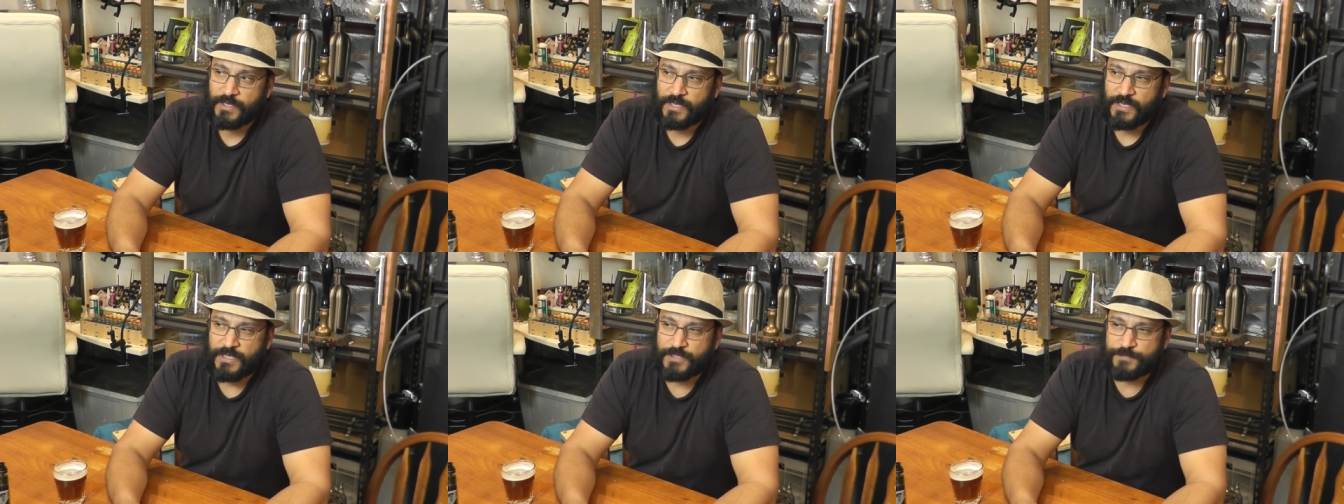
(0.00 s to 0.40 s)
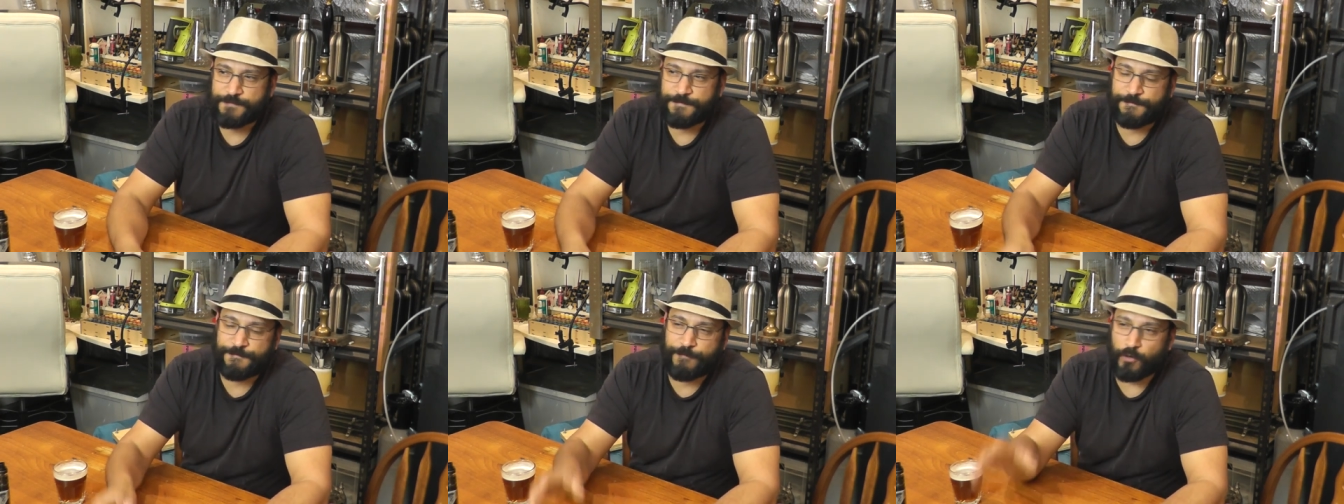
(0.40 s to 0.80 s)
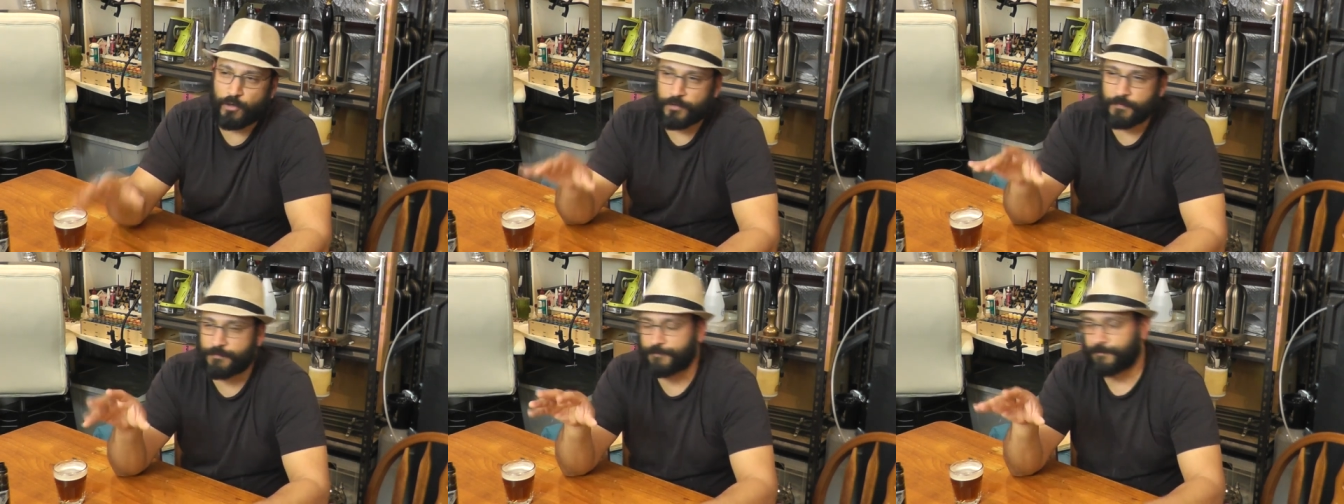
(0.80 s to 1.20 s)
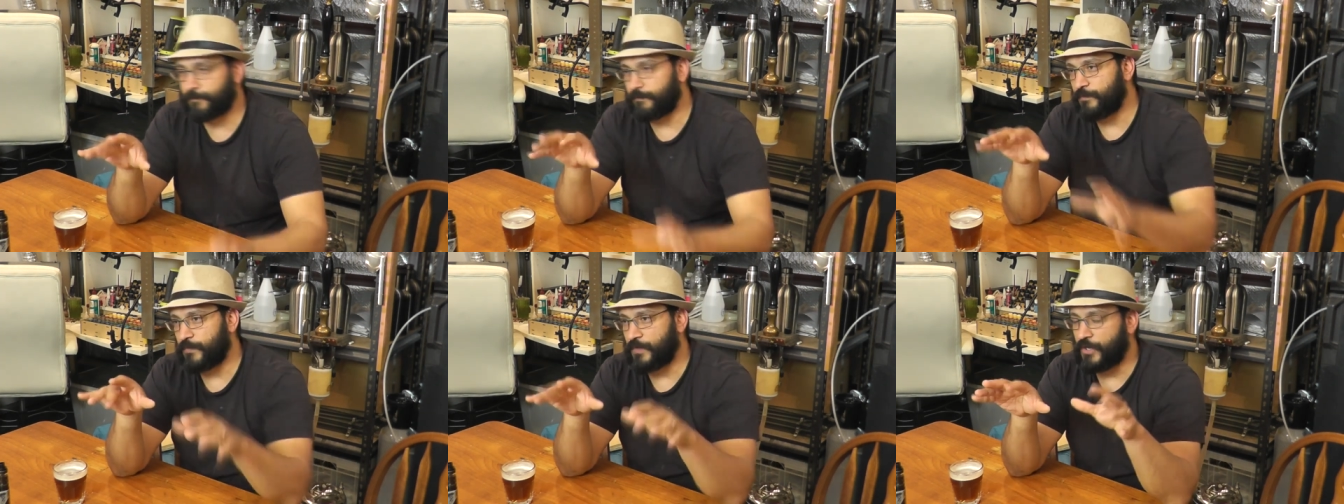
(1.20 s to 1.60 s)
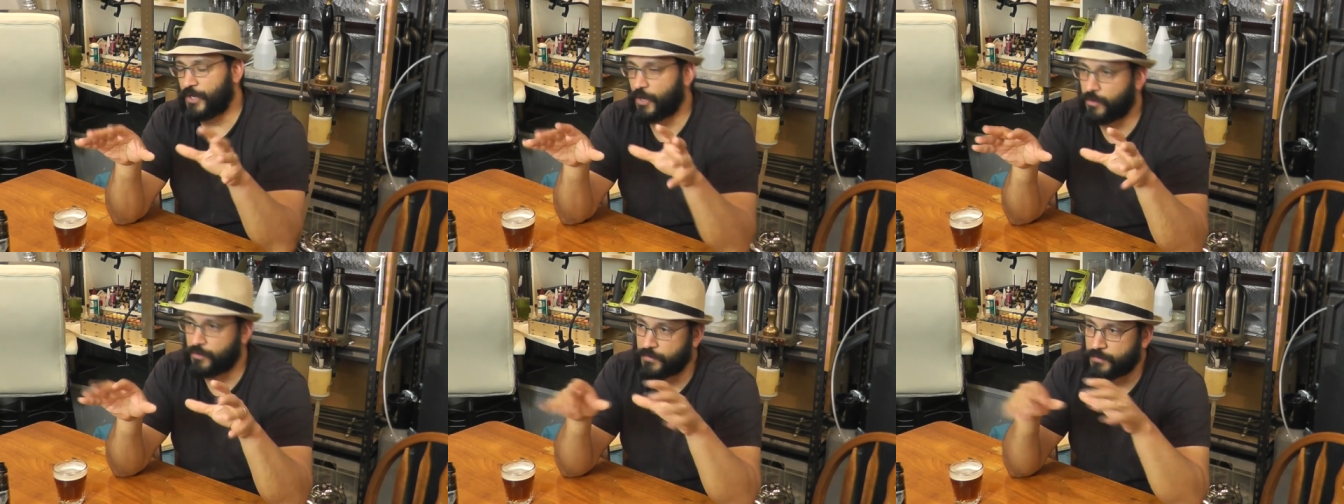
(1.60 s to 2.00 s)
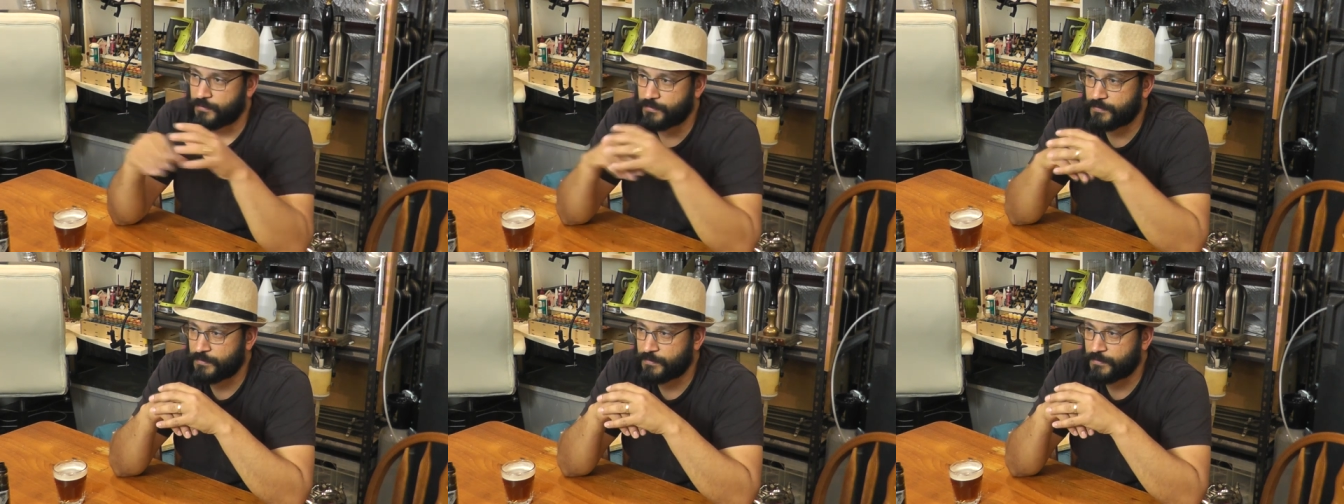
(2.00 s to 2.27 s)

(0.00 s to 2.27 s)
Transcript: is full of, you know,